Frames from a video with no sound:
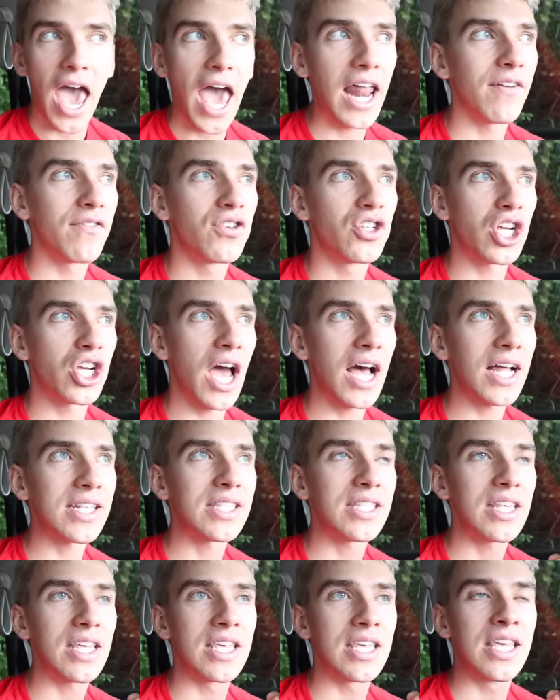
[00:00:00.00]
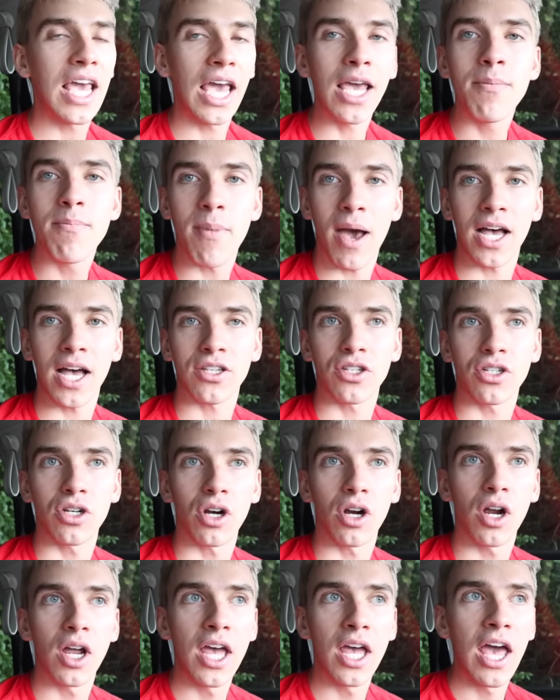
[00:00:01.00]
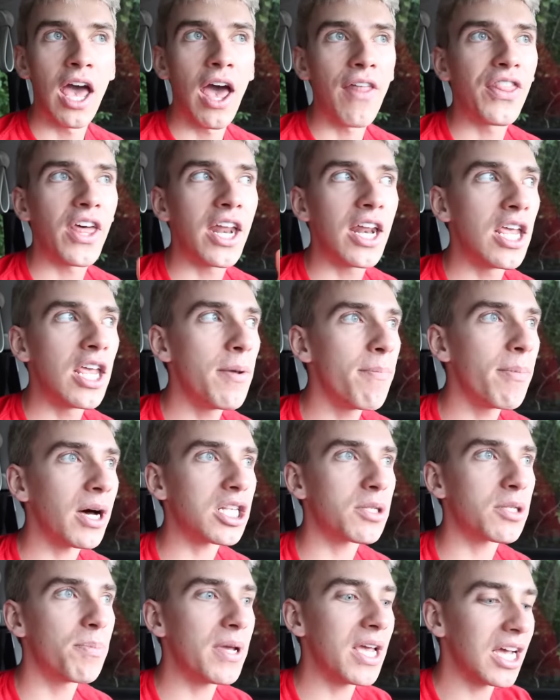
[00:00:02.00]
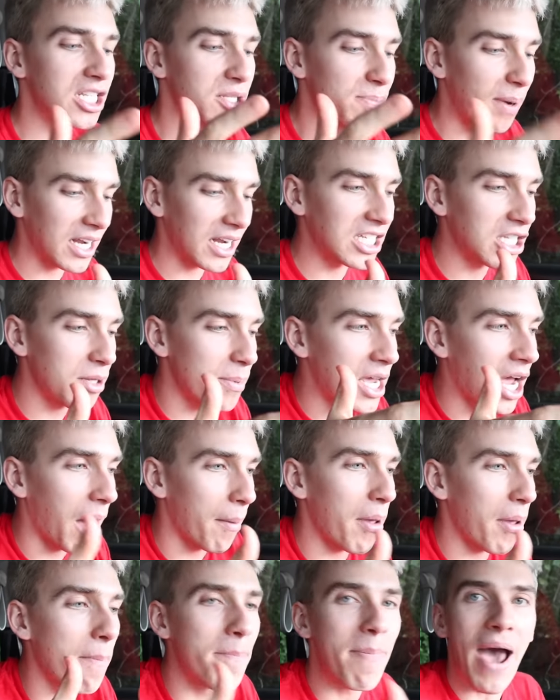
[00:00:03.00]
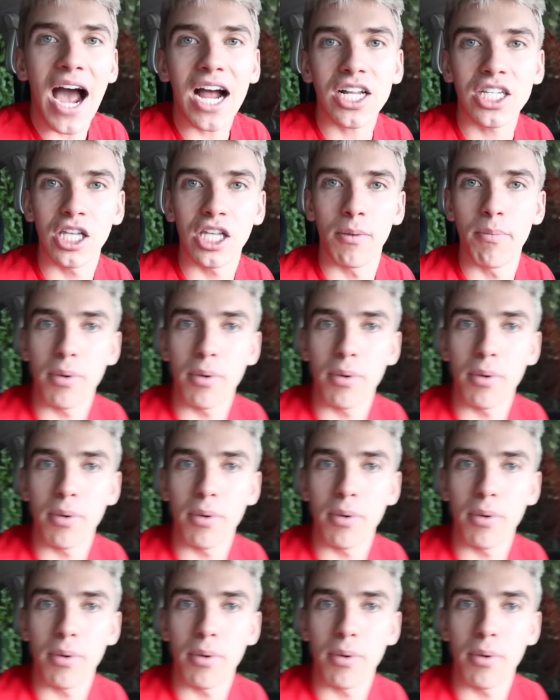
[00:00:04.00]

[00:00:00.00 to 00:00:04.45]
And if Chad's the game master, then he must be expecting to be coming back to